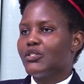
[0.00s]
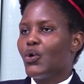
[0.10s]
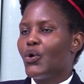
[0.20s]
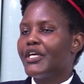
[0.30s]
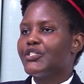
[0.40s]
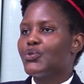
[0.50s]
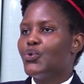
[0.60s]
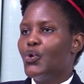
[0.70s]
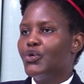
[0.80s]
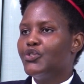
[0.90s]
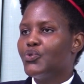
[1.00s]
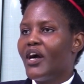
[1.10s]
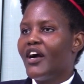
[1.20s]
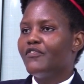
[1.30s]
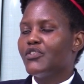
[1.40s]
So it's good to
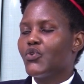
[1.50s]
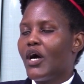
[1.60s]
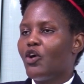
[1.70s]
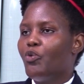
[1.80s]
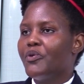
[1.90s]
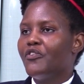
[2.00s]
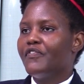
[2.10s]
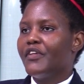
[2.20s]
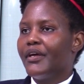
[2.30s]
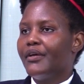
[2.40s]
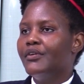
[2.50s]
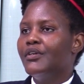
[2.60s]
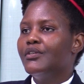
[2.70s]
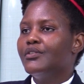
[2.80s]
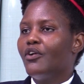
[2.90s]
have also a copy of the
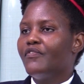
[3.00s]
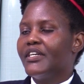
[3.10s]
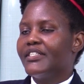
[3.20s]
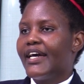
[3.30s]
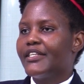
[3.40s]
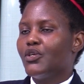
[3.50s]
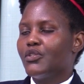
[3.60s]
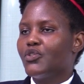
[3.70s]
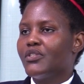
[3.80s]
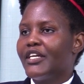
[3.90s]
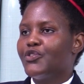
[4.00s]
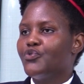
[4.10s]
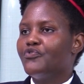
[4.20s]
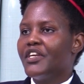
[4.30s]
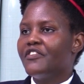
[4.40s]
title, so that
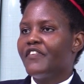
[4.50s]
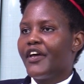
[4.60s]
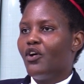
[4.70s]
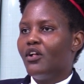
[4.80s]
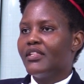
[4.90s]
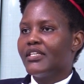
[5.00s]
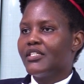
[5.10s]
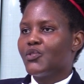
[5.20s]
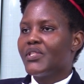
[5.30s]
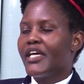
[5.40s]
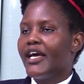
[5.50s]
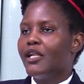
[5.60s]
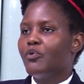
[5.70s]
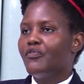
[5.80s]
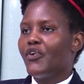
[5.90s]
you verify all this. With the
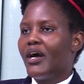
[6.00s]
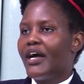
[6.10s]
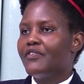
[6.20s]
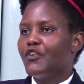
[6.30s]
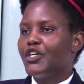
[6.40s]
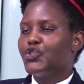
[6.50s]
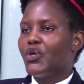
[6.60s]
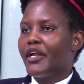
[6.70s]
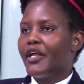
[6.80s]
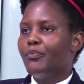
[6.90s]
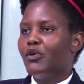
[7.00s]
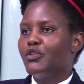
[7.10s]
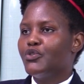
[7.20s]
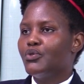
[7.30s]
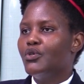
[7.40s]
help of your advocate, you are able
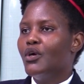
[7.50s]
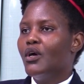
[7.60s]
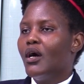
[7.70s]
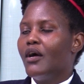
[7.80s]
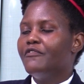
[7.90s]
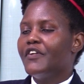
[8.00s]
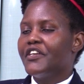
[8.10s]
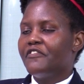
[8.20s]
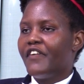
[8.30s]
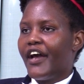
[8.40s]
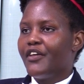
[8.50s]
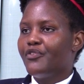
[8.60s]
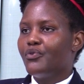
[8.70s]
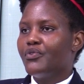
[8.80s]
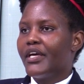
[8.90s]
to verify
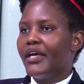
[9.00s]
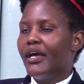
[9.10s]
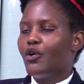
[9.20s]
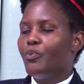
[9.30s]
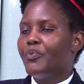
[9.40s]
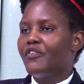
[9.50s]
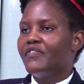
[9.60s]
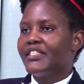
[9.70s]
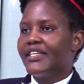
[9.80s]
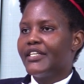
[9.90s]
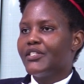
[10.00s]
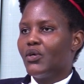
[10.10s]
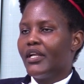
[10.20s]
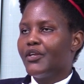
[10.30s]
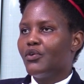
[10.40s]
through the copy of the
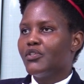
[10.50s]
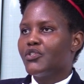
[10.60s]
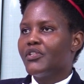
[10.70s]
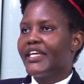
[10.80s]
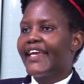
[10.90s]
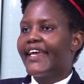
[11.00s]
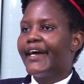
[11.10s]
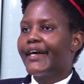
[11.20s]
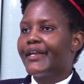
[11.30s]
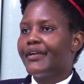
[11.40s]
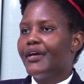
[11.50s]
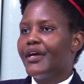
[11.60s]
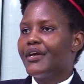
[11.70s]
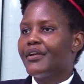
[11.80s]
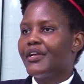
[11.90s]
title, and also the
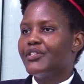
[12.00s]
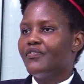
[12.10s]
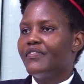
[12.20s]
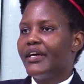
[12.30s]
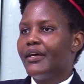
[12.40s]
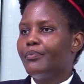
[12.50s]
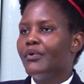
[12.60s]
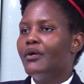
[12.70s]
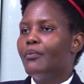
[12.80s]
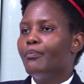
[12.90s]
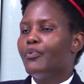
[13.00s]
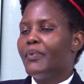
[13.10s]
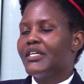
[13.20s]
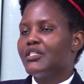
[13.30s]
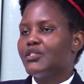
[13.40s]
acreage of the
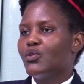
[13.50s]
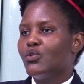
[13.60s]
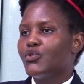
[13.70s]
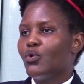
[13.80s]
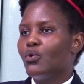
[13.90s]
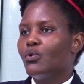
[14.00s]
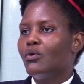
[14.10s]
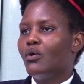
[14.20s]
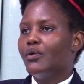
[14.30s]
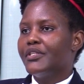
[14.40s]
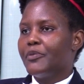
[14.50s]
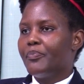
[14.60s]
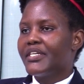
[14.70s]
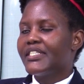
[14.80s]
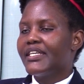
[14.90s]
property is also
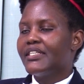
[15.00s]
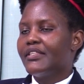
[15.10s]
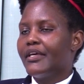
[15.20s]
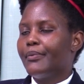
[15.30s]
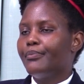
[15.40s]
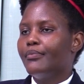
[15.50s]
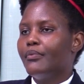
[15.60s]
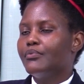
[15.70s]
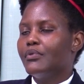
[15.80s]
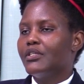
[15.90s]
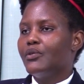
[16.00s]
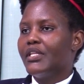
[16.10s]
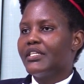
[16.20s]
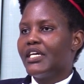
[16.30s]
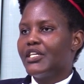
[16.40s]
depicted in the
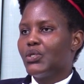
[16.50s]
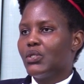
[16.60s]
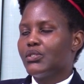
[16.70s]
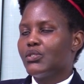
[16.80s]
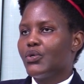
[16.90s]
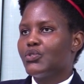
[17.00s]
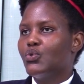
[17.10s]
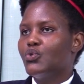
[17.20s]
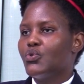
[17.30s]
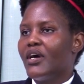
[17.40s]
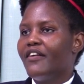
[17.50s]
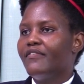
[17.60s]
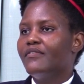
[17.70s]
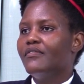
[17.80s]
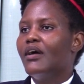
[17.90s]
title. So it's good to have
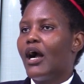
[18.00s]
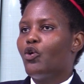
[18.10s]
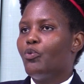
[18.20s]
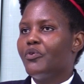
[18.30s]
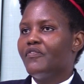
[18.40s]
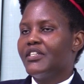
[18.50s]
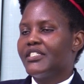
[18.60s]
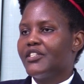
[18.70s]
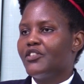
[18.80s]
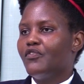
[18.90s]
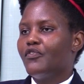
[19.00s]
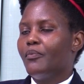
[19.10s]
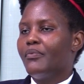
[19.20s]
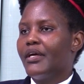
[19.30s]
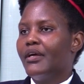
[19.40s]
a copy of the title
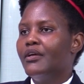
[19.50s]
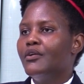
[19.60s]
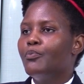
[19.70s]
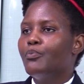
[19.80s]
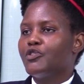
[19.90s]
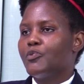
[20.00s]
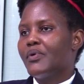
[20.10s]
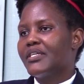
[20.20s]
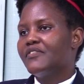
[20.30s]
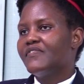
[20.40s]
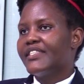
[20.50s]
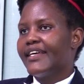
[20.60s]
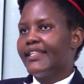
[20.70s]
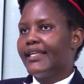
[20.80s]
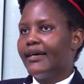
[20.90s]
from the prospective
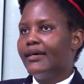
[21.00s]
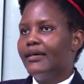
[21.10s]
seller.